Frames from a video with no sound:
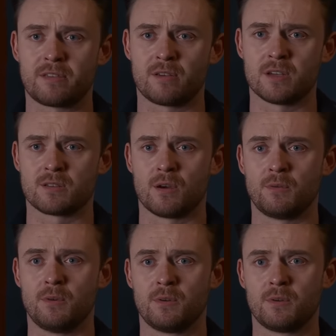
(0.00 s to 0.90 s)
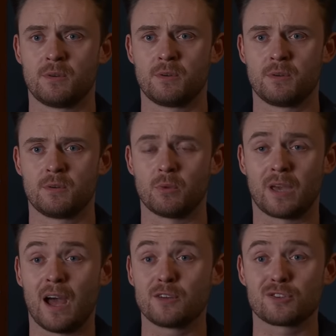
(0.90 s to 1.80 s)
threats, though. We
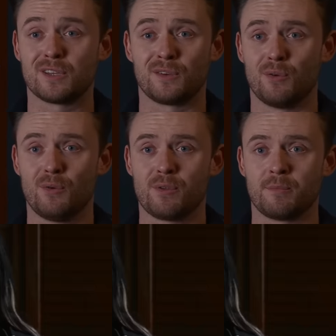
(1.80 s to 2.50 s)
can't just ignore them.